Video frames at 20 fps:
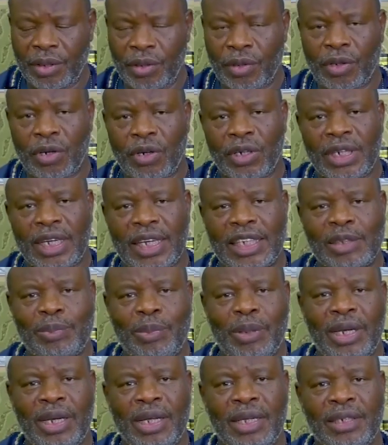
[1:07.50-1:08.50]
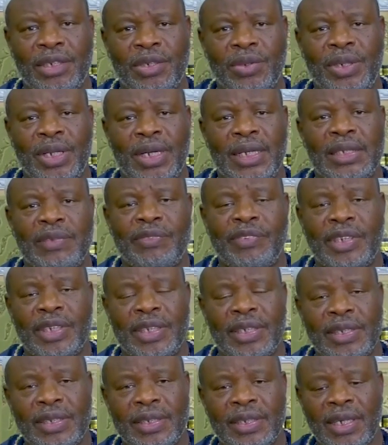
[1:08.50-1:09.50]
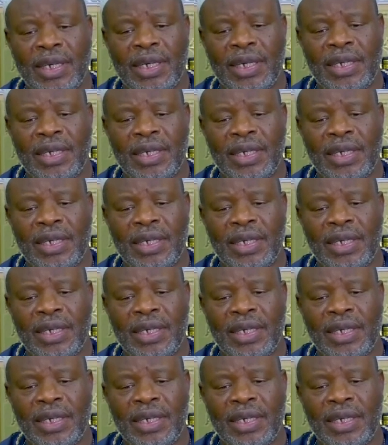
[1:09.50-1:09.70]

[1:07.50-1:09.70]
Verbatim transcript: go on explaining today's verse,